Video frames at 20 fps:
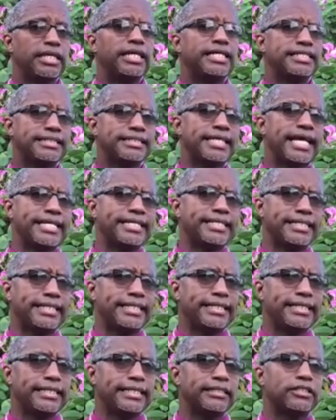
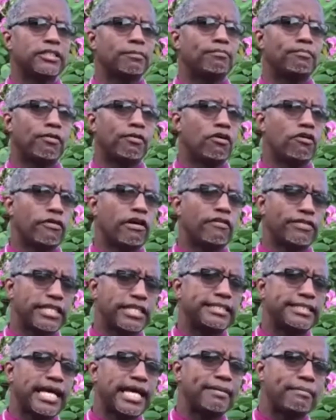attended to both of
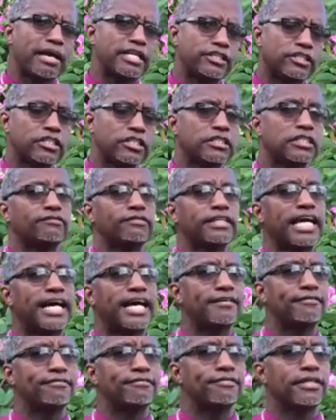these dimensions of
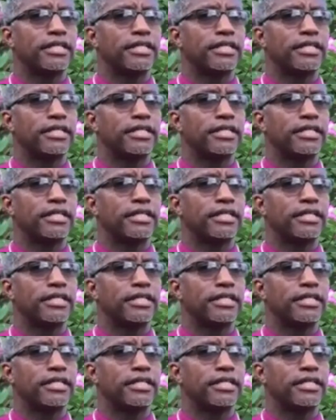life,